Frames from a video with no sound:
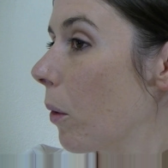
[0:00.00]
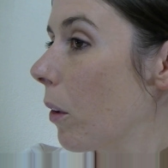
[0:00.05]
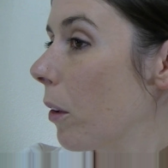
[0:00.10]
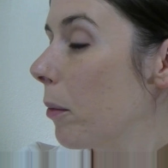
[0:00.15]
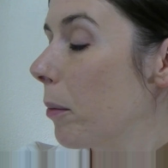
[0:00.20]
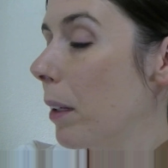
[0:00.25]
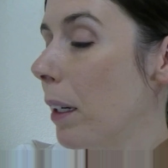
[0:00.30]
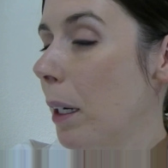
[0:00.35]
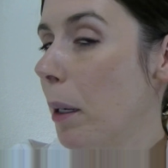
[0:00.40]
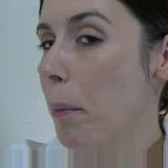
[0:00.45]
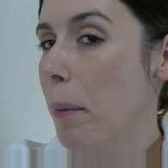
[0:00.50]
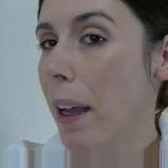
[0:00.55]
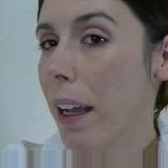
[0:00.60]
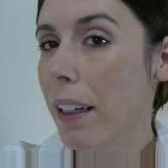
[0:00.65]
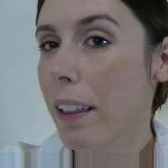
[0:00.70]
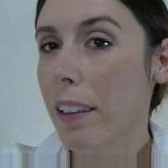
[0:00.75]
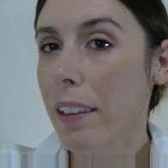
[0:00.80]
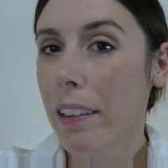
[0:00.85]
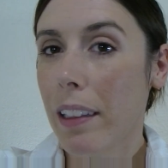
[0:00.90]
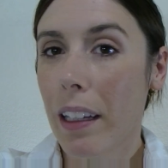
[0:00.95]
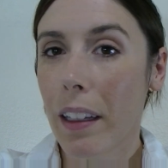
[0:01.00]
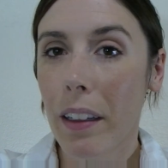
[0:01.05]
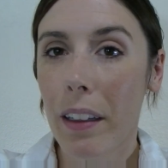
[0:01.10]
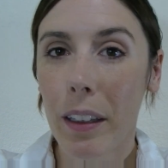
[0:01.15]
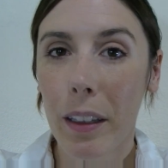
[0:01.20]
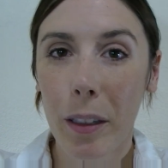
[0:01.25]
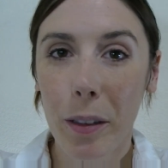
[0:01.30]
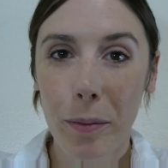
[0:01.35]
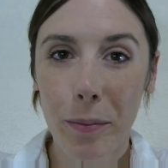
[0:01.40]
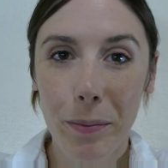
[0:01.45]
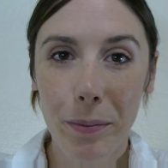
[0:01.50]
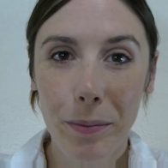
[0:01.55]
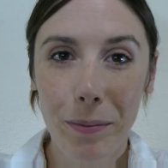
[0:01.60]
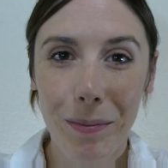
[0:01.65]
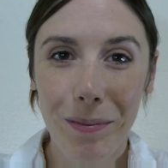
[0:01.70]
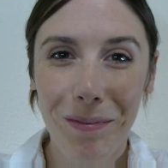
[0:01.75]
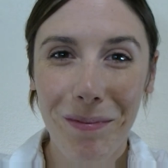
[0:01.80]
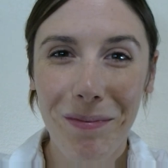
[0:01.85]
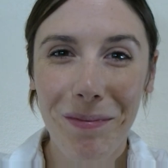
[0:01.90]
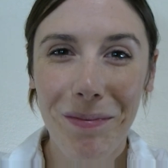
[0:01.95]
And bring it back to center.
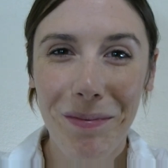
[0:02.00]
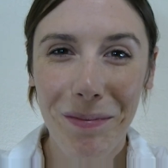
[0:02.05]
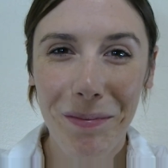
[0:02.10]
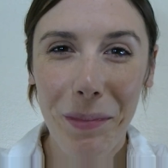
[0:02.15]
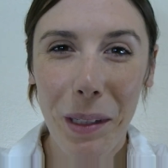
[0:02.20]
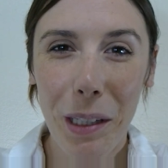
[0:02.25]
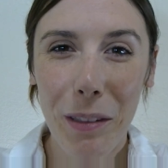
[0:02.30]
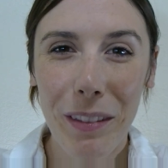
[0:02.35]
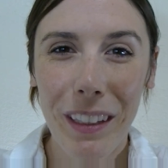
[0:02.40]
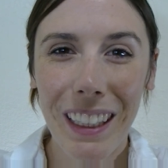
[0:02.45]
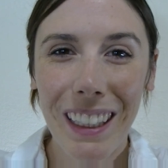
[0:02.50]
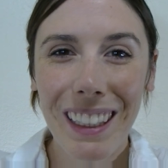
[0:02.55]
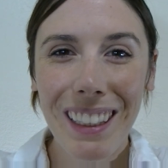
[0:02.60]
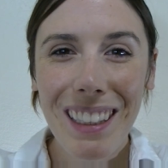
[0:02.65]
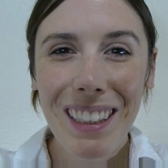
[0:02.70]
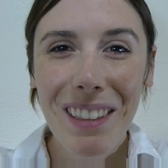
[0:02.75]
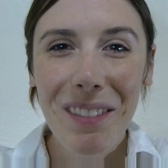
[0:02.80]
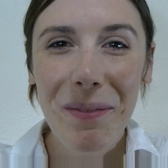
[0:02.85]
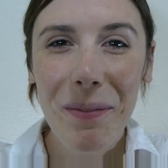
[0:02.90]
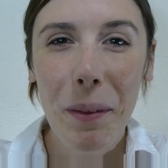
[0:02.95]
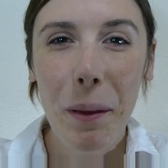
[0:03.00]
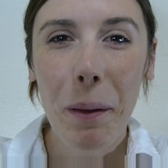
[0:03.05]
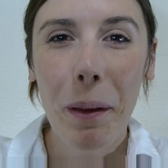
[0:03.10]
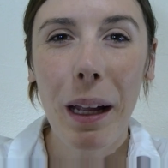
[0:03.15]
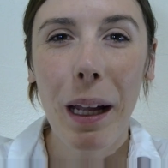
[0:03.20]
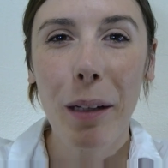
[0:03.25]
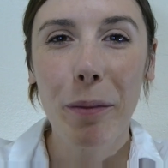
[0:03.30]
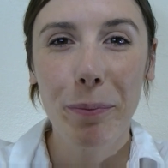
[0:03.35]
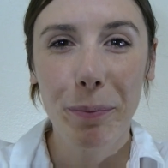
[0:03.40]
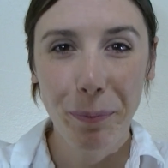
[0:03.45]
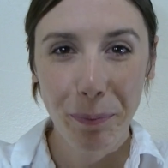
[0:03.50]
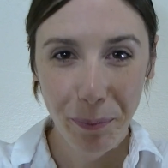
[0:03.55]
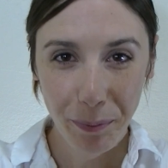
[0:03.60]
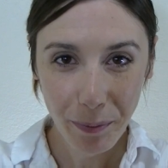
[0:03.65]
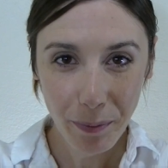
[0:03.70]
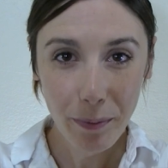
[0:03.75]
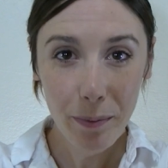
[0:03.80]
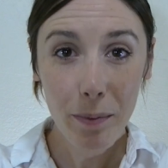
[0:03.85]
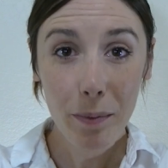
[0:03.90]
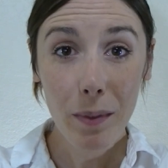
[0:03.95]
Perfect. Okay.
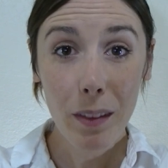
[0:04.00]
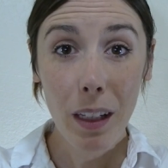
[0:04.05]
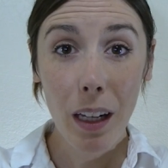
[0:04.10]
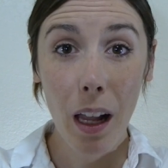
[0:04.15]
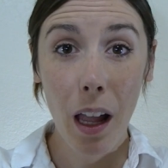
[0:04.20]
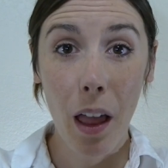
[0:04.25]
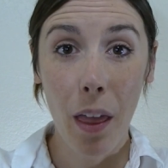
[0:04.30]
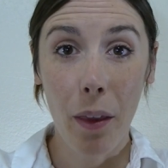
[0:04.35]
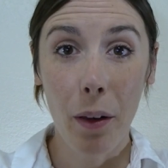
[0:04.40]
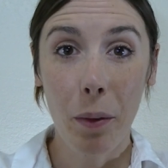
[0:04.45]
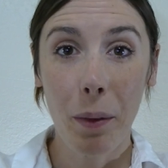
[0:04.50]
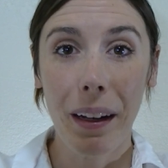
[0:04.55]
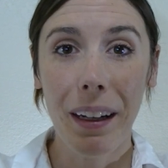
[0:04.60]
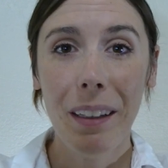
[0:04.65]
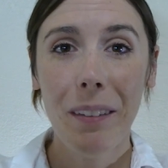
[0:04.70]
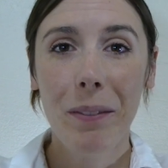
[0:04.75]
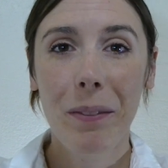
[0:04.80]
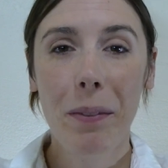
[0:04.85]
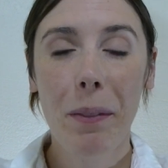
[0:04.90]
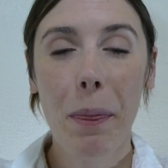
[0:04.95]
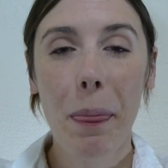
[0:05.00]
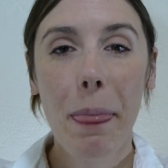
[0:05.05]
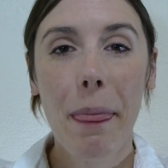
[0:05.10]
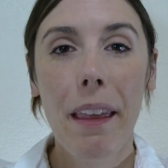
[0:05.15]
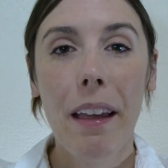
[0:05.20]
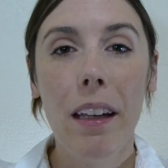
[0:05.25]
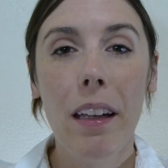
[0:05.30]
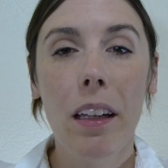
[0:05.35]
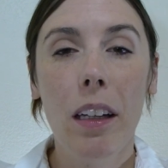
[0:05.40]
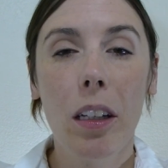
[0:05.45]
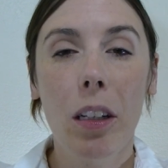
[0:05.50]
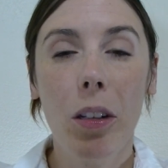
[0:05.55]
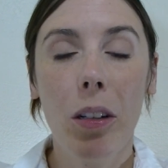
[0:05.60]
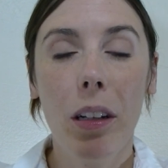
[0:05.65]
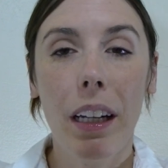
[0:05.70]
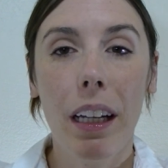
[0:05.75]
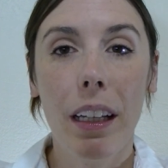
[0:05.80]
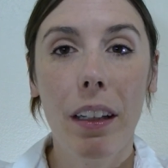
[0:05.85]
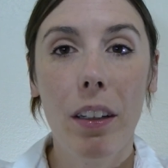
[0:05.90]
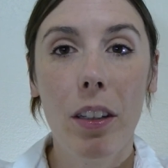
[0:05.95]
Other way. Go
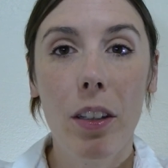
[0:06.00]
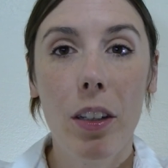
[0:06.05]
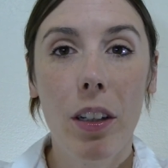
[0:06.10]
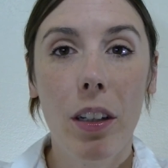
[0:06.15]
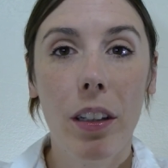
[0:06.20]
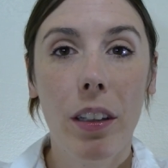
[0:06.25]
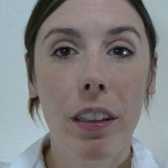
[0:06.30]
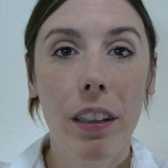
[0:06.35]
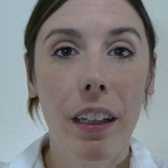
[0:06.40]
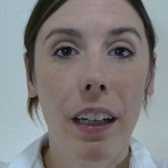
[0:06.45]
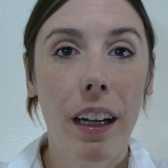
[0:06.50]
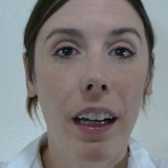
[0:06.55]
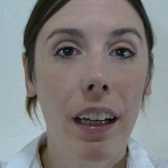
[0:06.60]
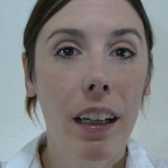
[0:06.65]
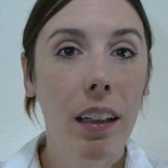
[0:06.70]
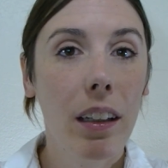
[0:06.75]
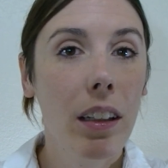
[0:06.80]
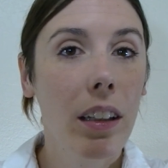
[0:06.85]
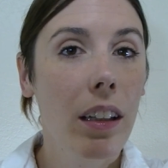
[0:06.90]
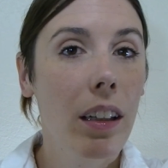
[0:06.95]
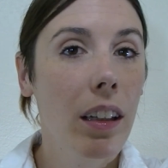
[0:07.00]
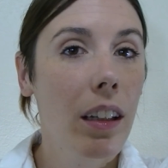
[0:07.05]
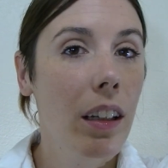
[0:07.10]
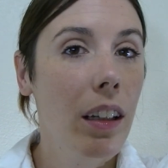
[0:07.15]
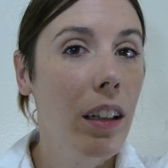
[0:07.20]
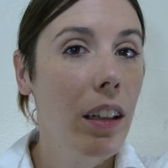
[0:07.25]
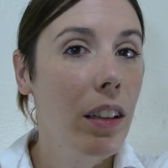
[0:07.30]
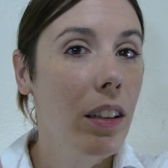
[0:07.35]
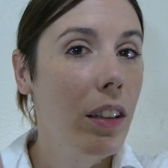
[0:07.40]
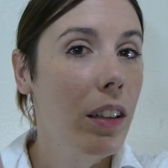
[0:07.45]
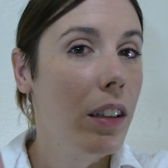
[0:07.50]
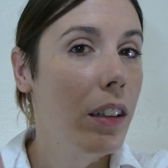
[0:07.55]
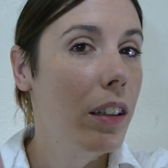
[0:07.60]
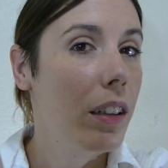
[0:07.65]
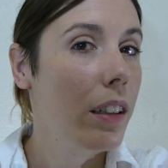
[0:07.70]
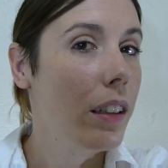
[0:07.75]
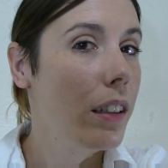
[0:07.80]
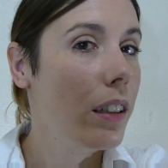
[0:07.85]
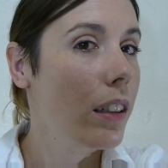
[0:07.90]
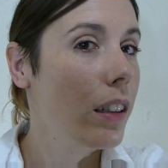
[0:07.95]
ahead and turn your head.
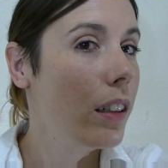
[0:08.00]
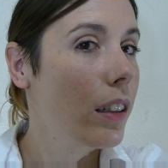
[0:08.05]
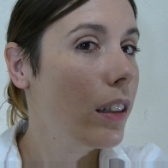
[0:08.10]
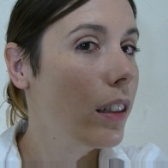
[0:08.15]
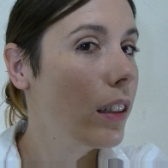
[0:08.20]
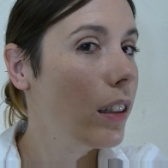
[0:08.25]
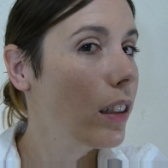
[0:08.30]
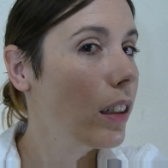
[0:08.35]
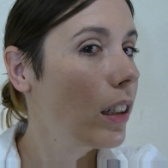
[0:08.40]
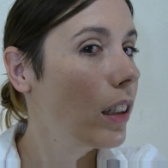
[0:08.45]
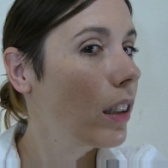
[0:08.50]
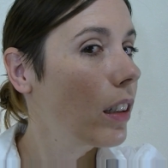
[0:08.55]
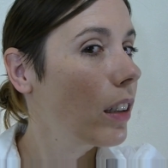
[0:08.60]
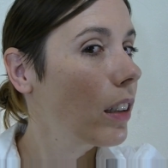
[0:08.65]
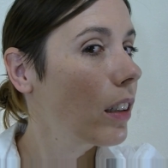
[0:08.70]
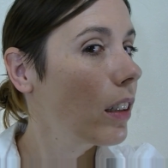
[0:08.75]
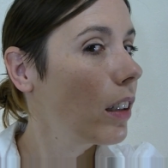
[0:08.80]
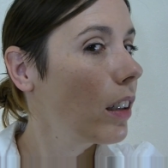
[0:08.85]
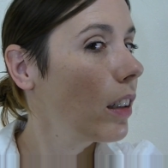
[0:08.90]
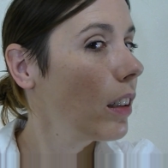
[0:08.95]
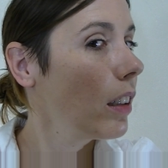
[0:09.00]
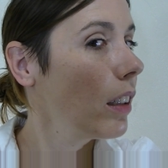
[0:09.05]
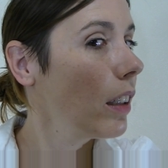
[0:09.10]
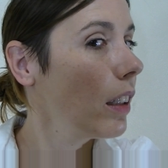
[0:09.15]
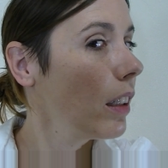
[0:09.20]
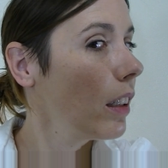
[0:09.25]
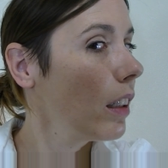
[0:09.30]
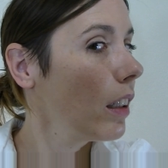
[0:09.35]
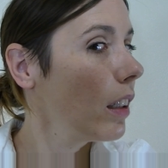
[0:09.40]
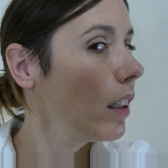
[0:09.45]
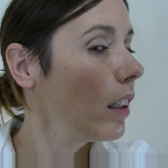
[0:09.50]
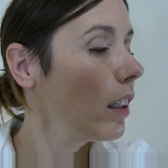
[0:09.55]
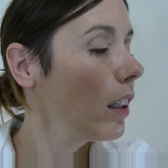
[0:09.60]
Turning, turning, turning, turning.